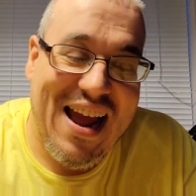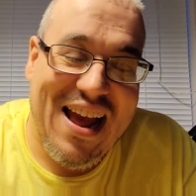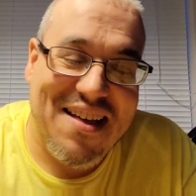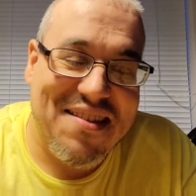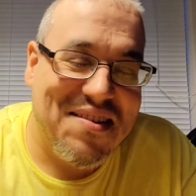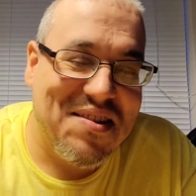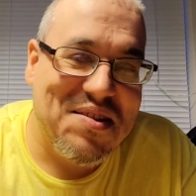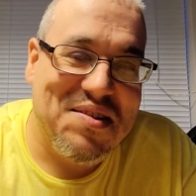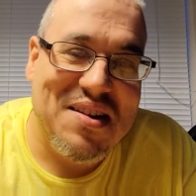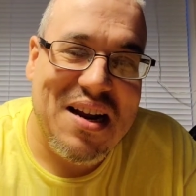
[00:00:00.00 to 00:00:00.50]
yeah,
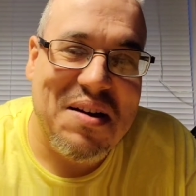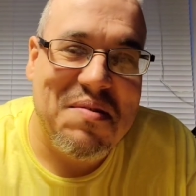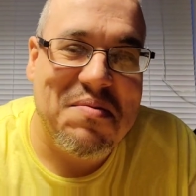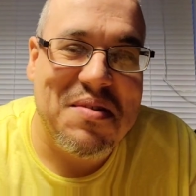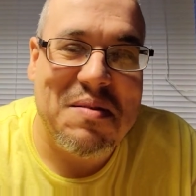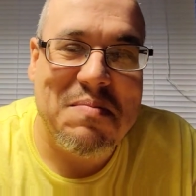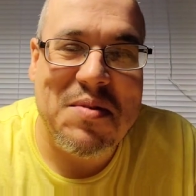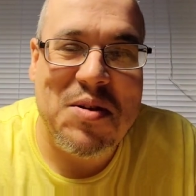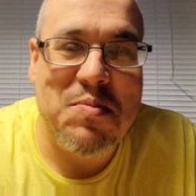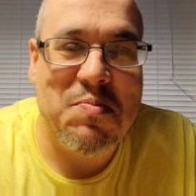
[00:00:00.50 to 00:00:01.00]
there's not
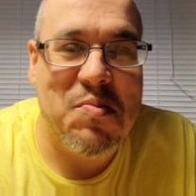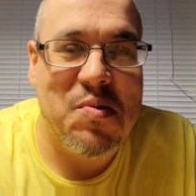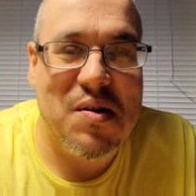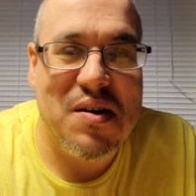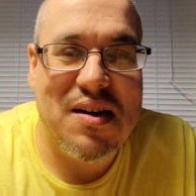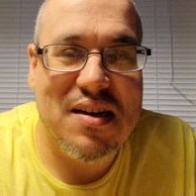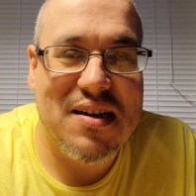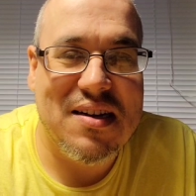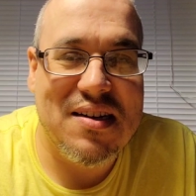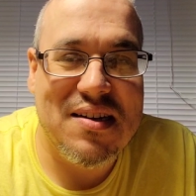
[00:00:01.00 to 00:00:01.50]
really much more
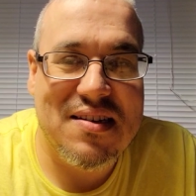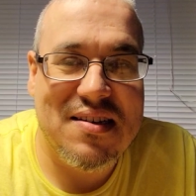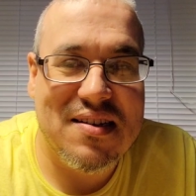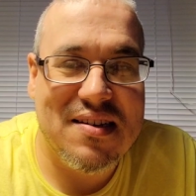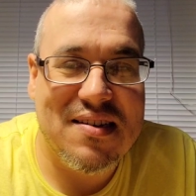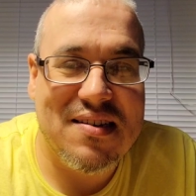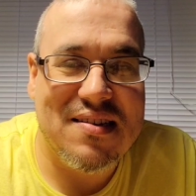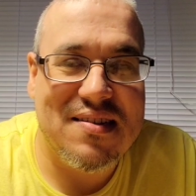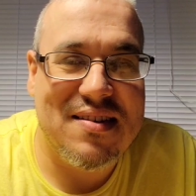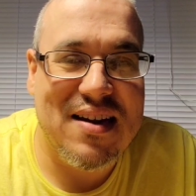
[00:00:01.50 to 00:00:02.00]
to, to,
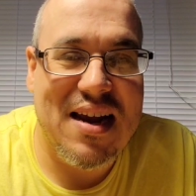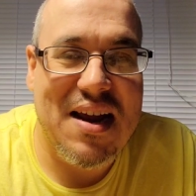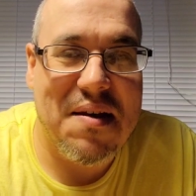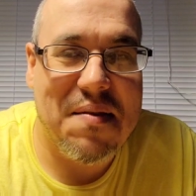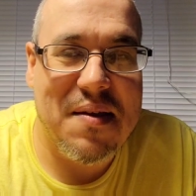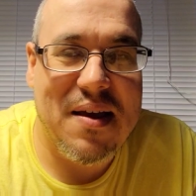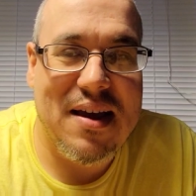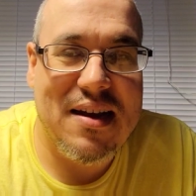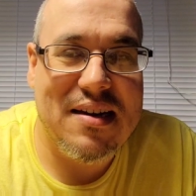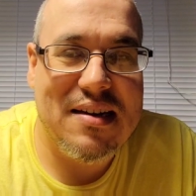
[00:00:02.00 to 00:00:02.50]
to say
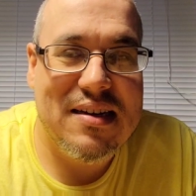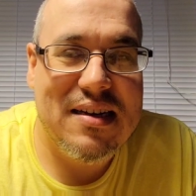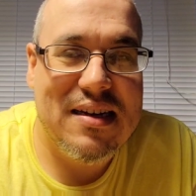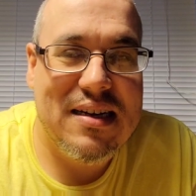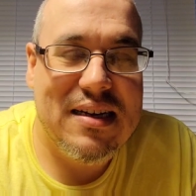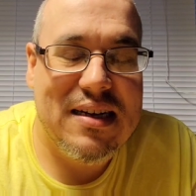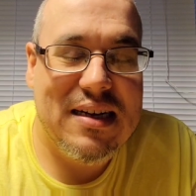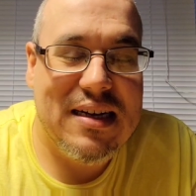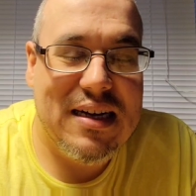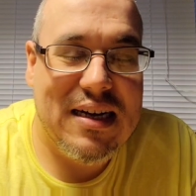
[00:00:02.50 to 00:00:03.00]
on that.
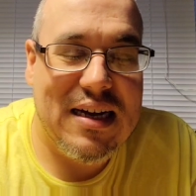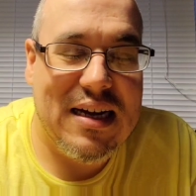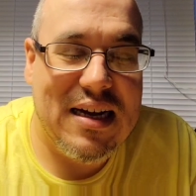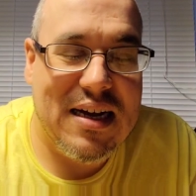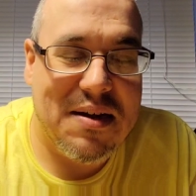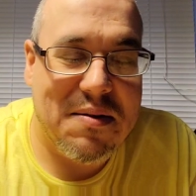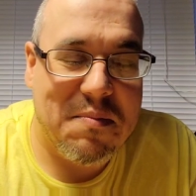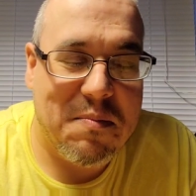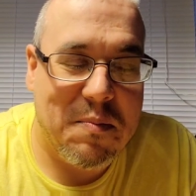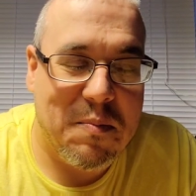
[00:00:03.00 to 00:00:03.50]

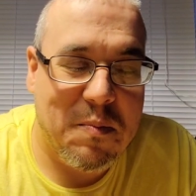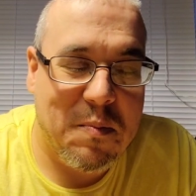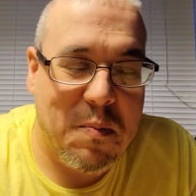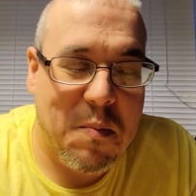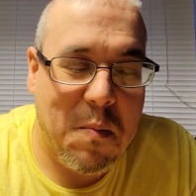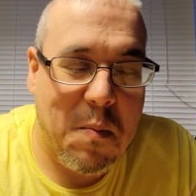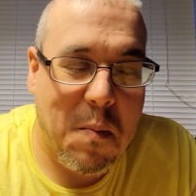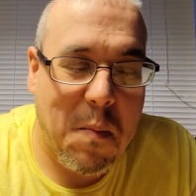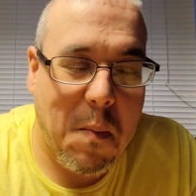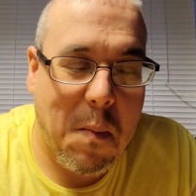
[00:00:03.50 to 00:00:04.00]
Um,
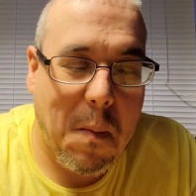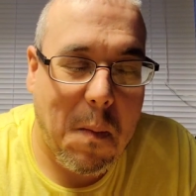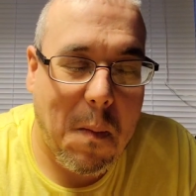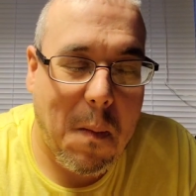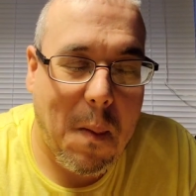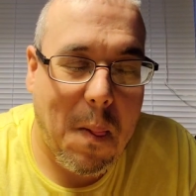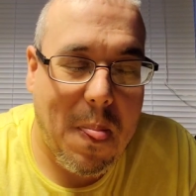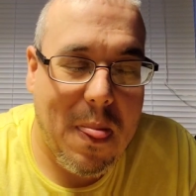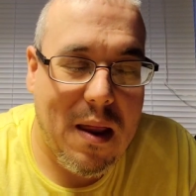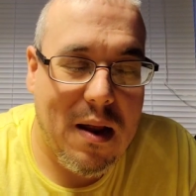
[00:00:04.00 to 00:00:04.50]

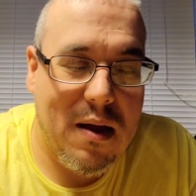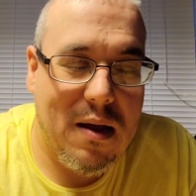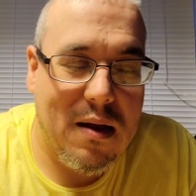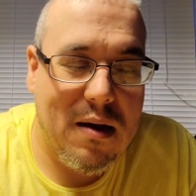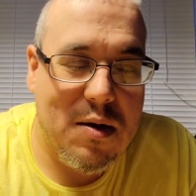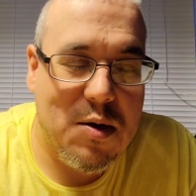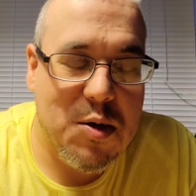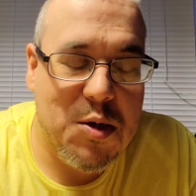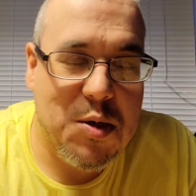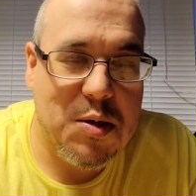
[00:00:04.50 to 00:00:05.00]

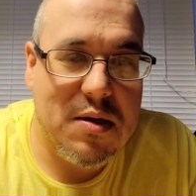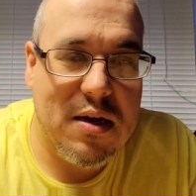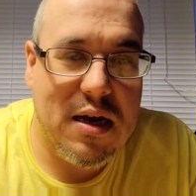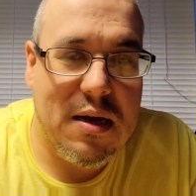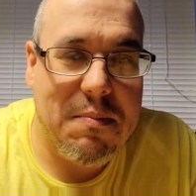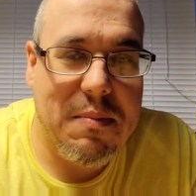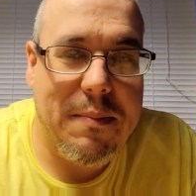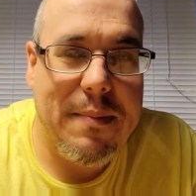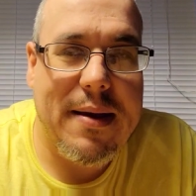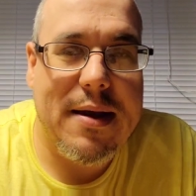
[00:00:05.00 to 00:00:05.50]
just
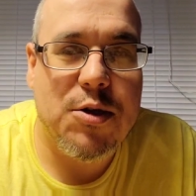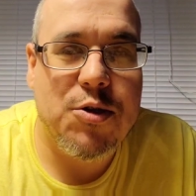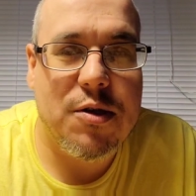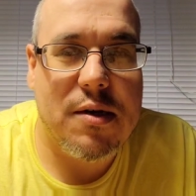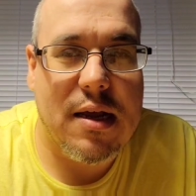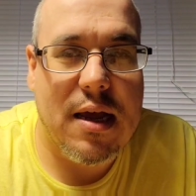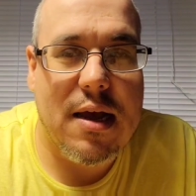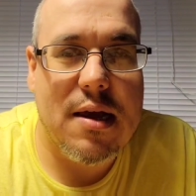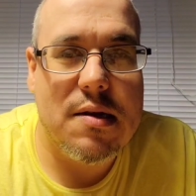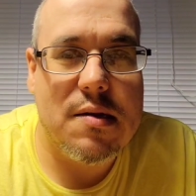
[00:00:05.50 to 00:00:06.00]
uh, be
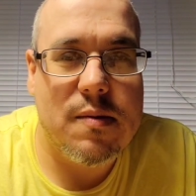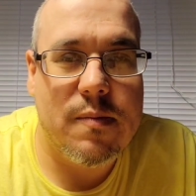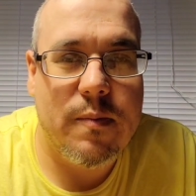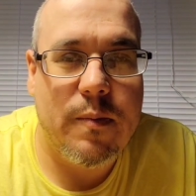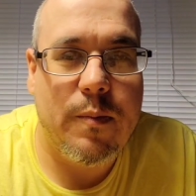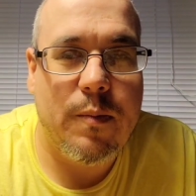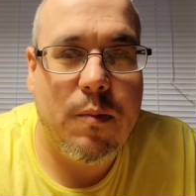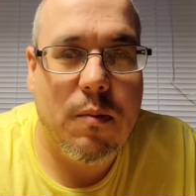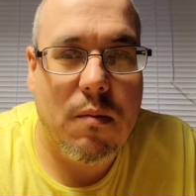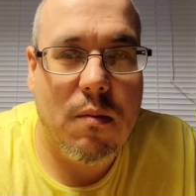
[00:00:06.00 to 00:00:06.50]
patient, guys,
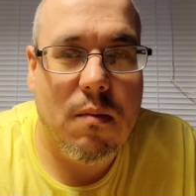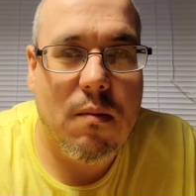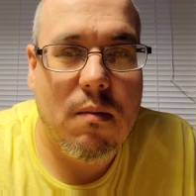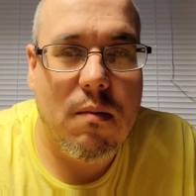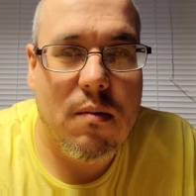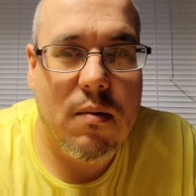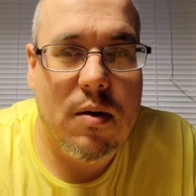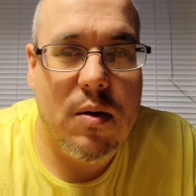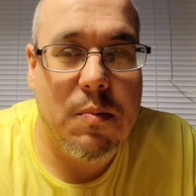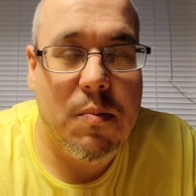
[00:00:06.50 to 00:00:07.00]

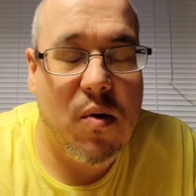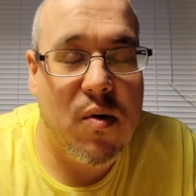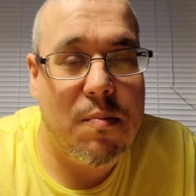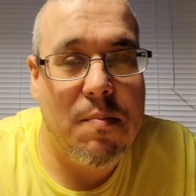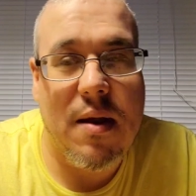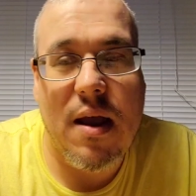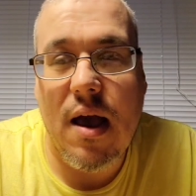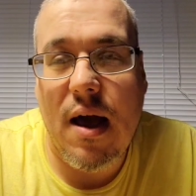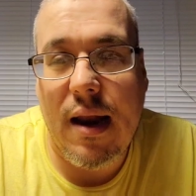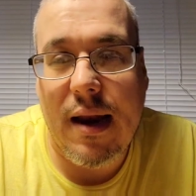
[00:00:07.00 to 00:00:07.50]
to both
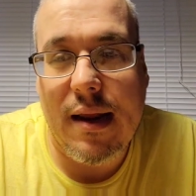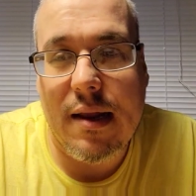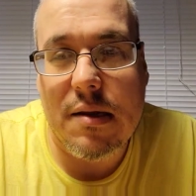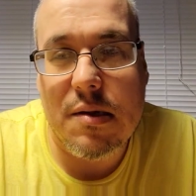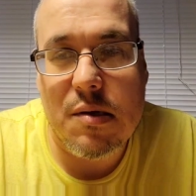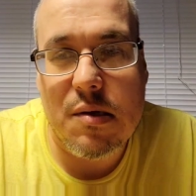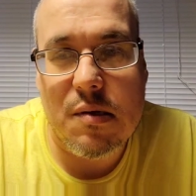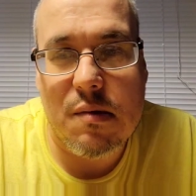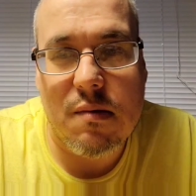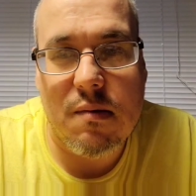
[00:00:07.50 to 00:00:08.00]
my
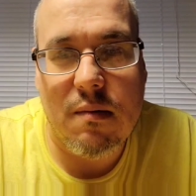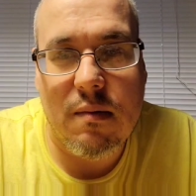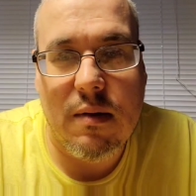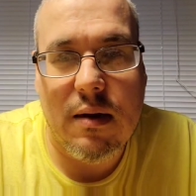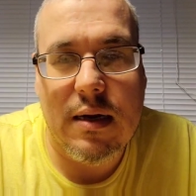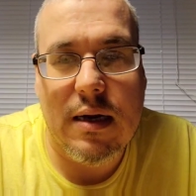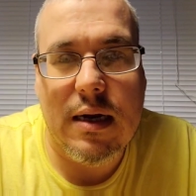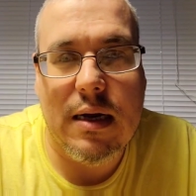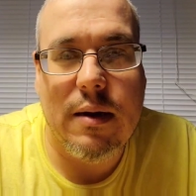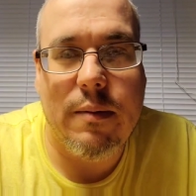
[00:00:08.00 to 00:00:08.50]
audience.
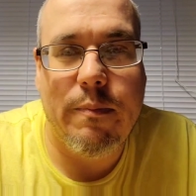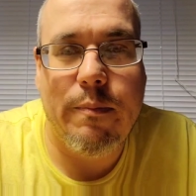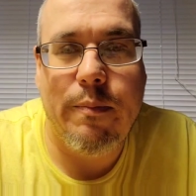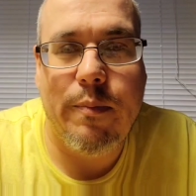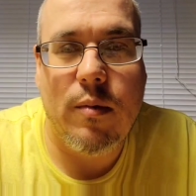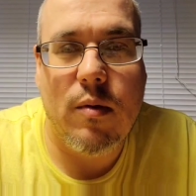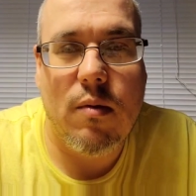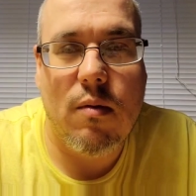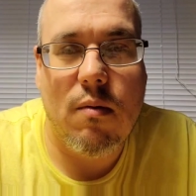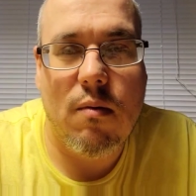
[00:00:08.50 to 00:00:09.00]
Um,
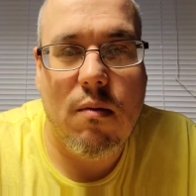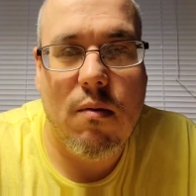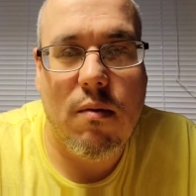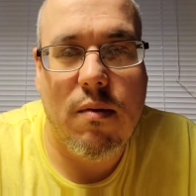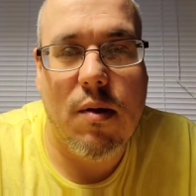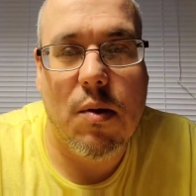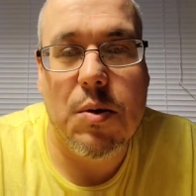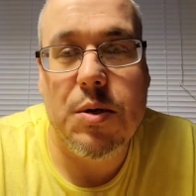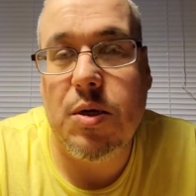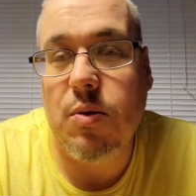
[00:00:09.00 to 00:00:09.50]

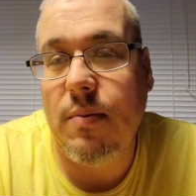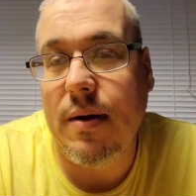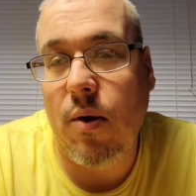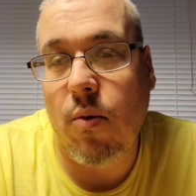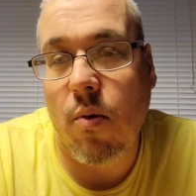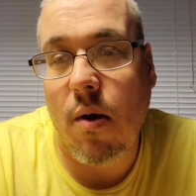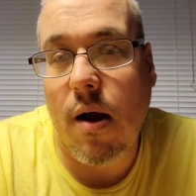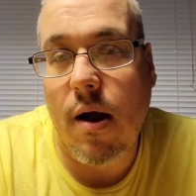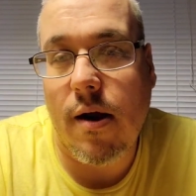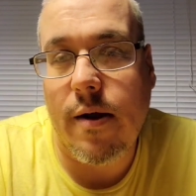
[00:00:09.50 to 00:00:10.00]
those that read
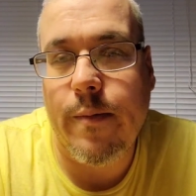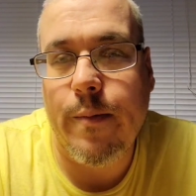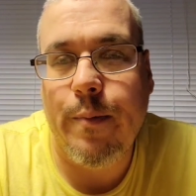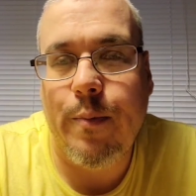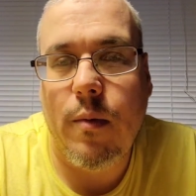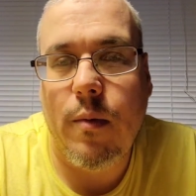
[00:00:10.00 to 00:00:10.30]
ROG,